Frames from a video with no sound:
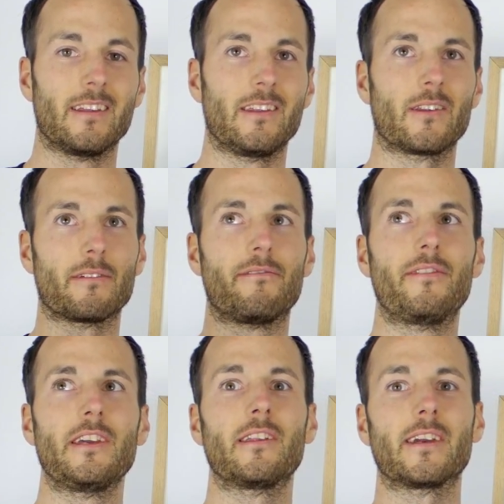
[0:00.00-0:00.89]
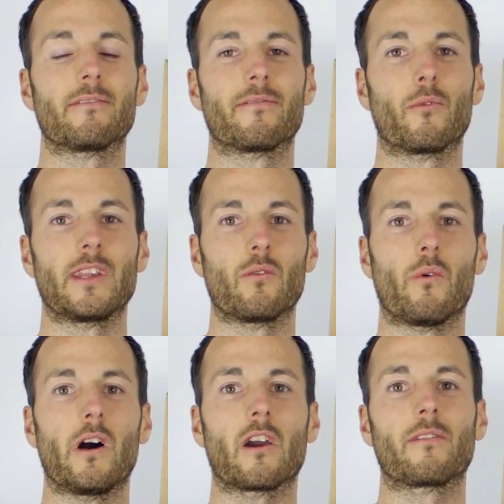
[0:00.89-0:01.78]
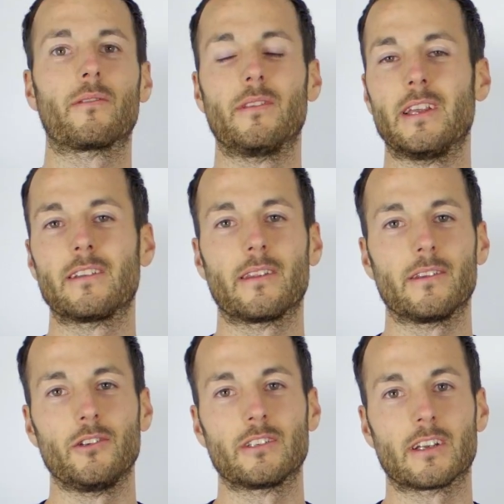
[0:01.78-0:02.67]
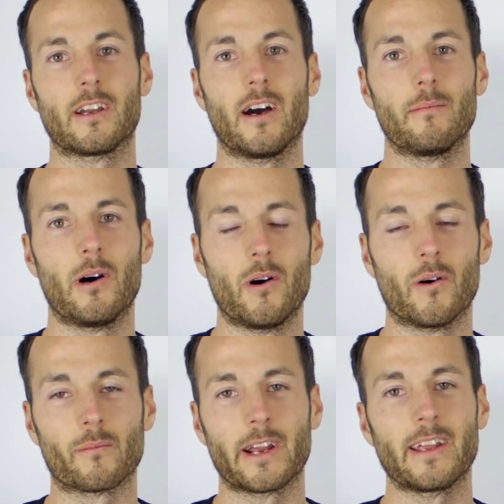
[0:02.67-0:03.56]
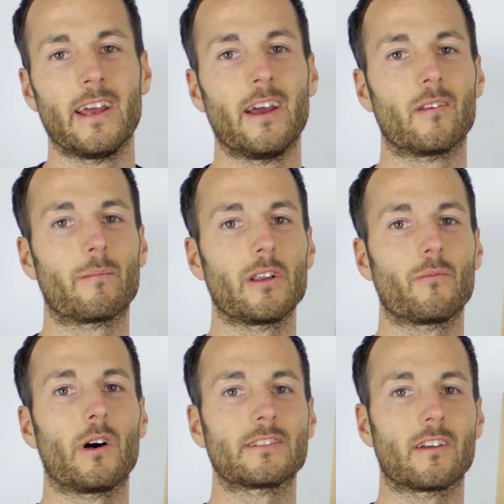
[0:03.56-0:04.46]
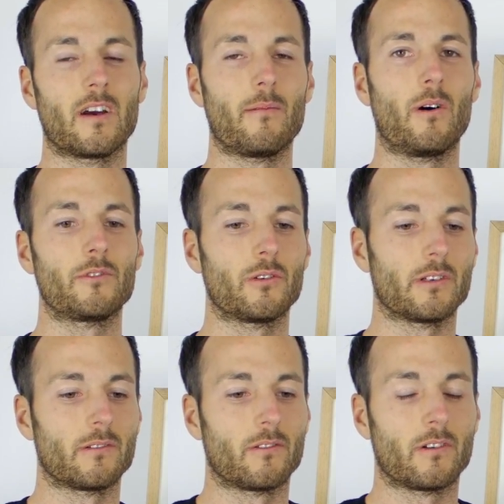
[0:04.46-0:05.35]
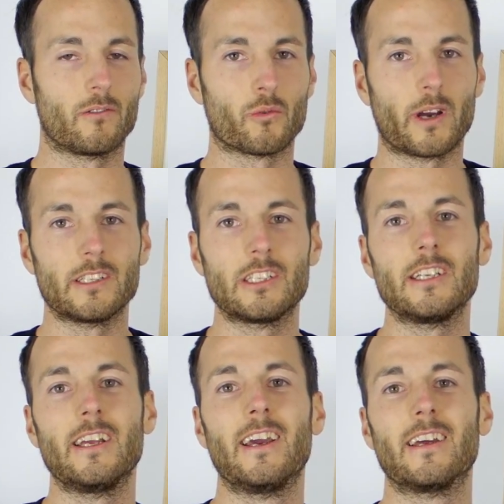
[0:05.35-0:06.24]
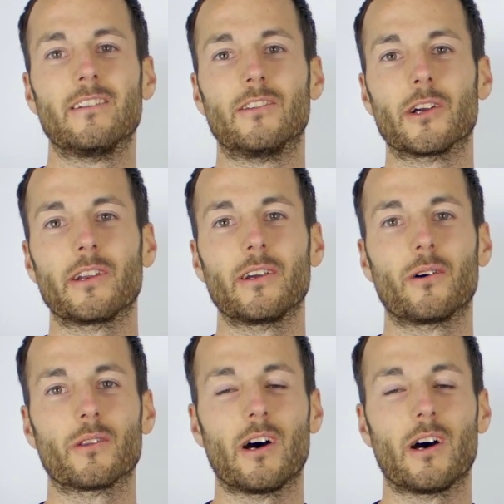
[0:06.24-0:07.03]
the feeling when they walk into the unit to come home, right? Nobody wants to come home to a grungy, dirty old